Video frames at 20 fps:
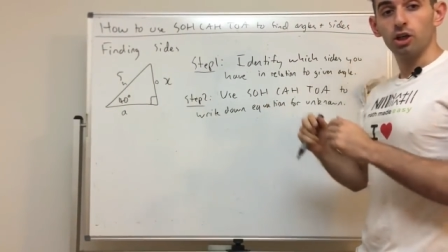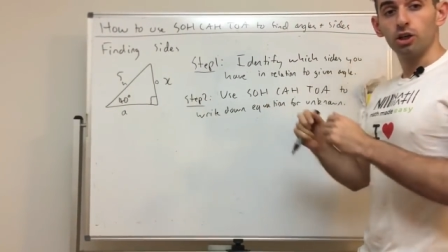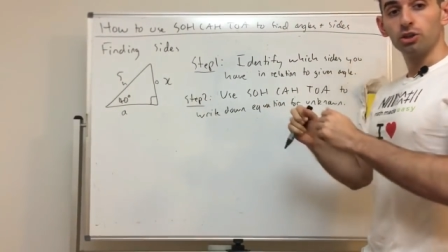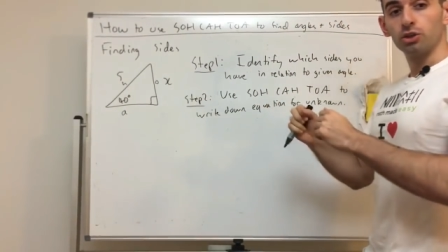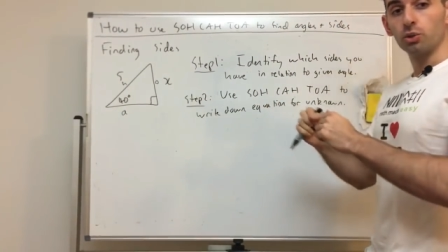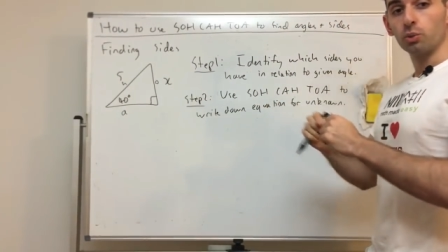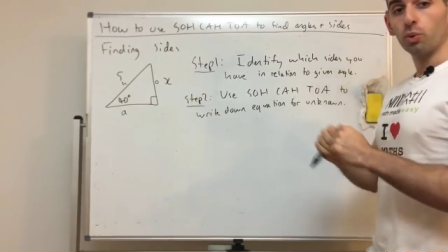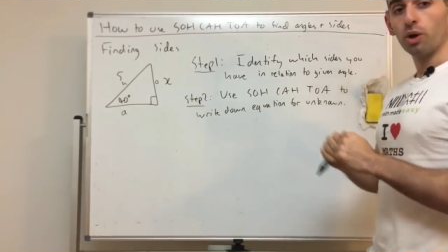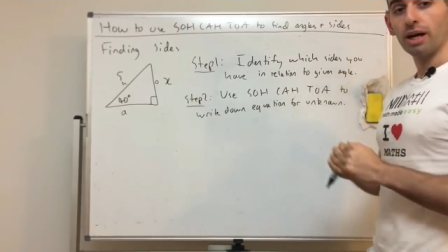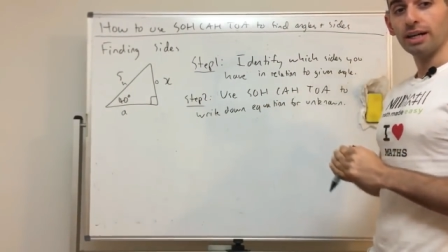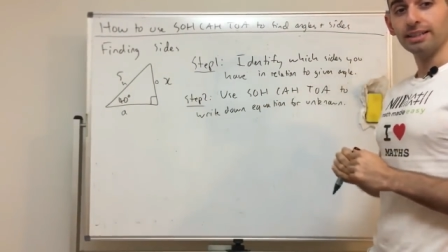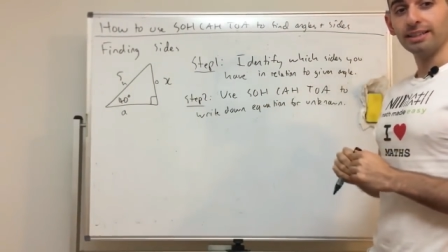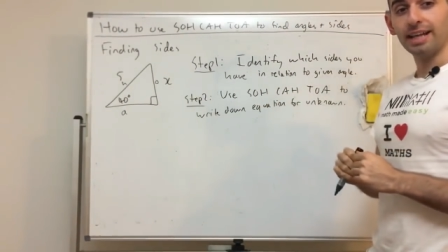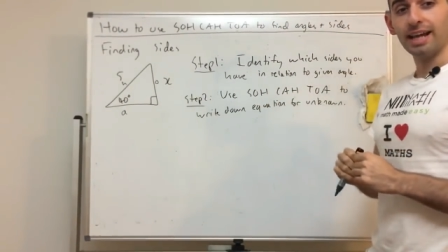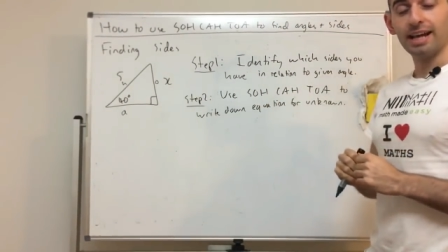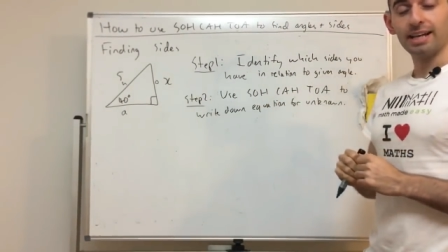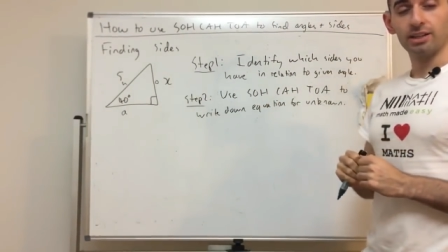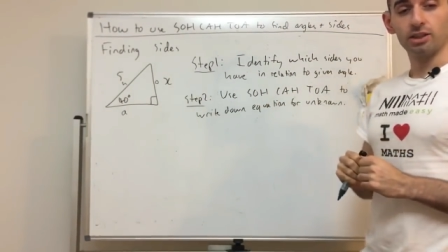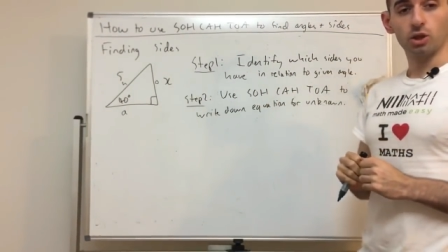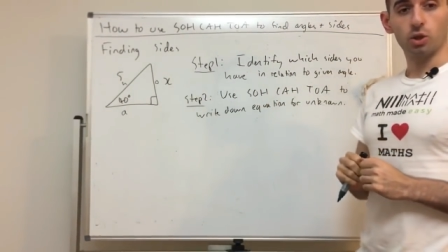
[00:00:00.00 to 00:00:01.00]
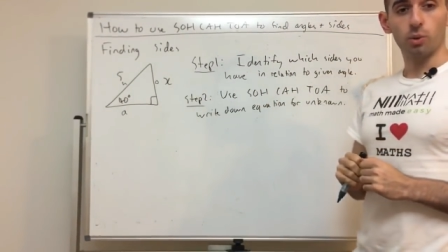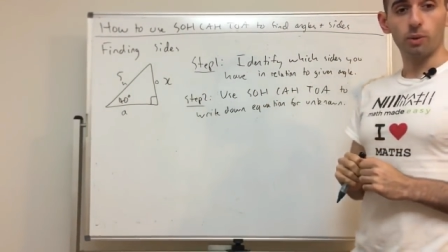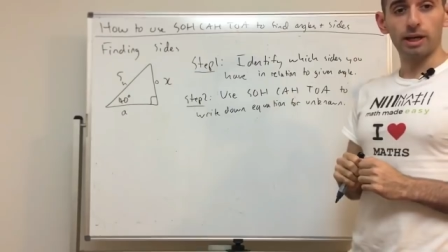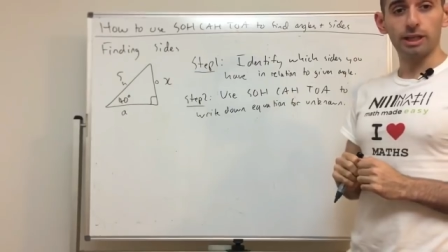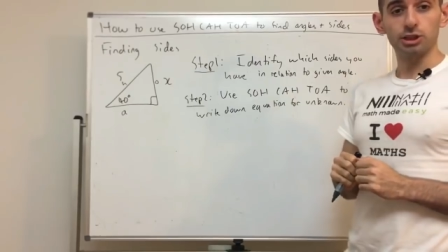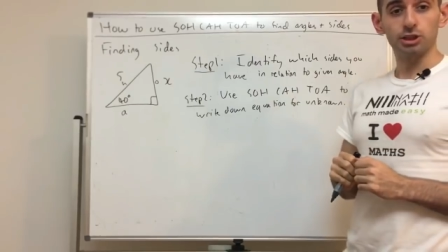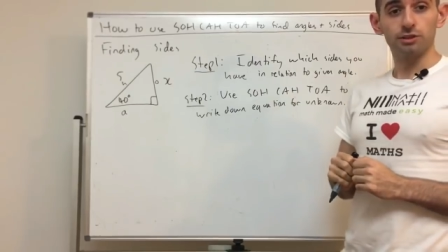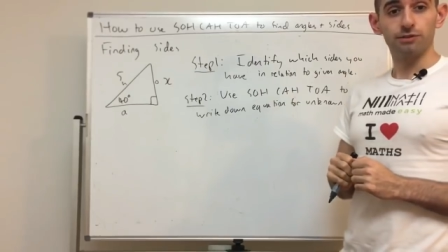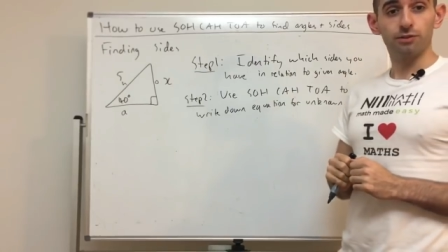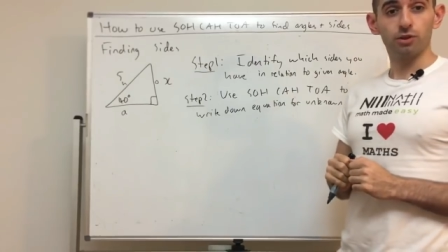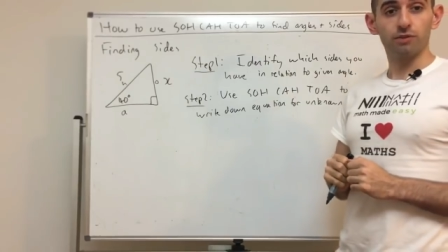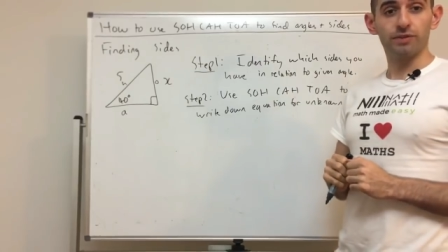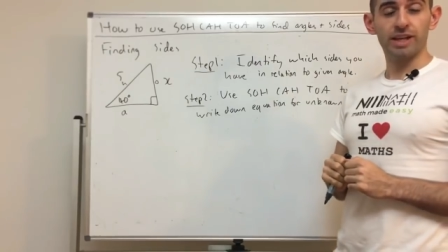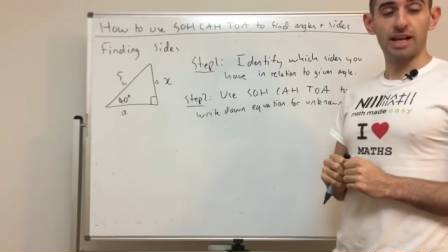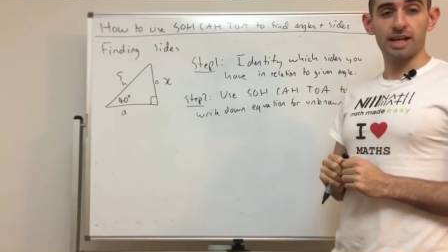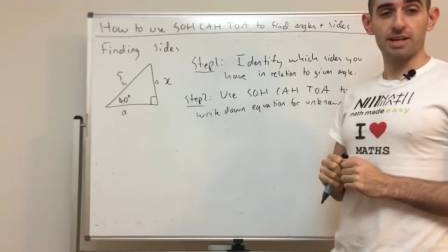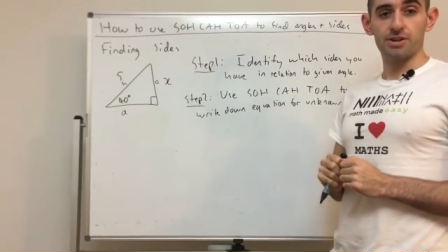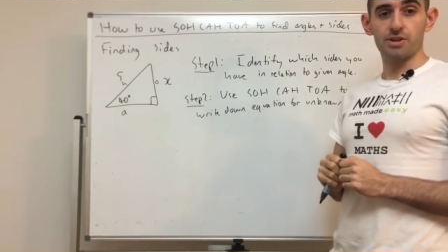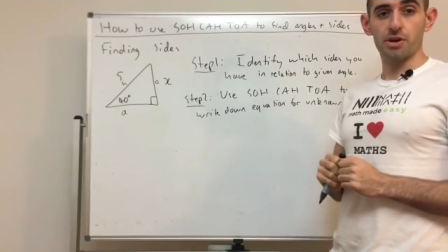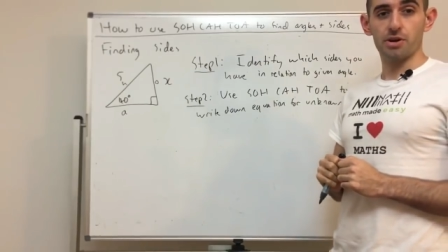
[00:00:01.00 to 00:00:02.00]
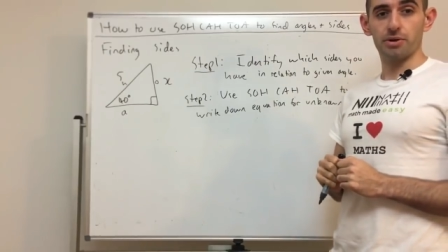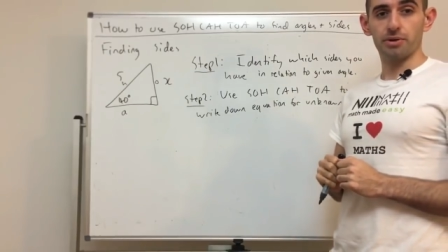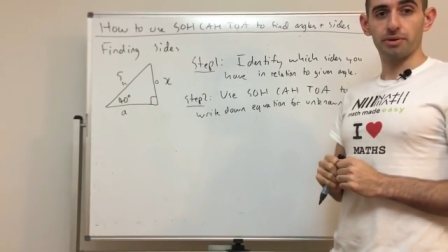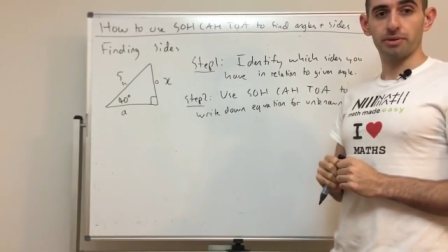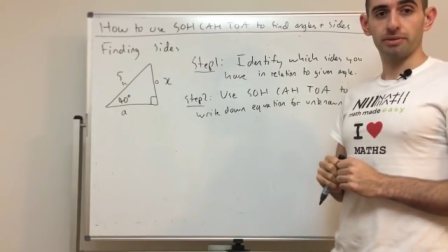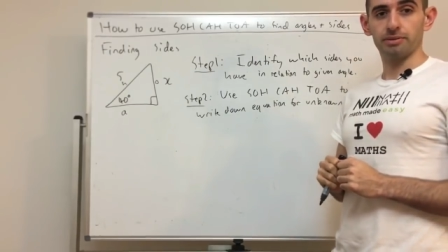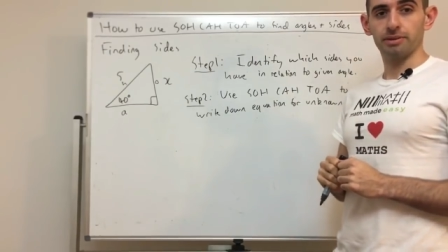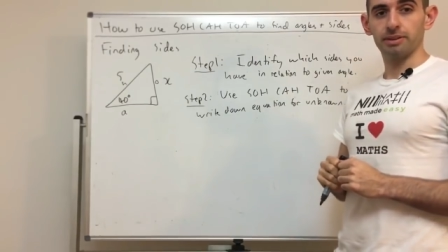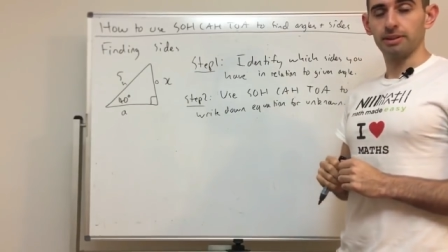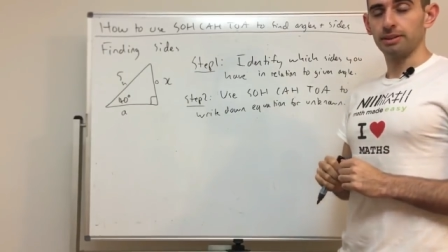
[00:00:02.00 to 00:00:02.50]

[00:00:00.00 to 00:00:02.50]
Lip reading: to write down an equation for the unknown.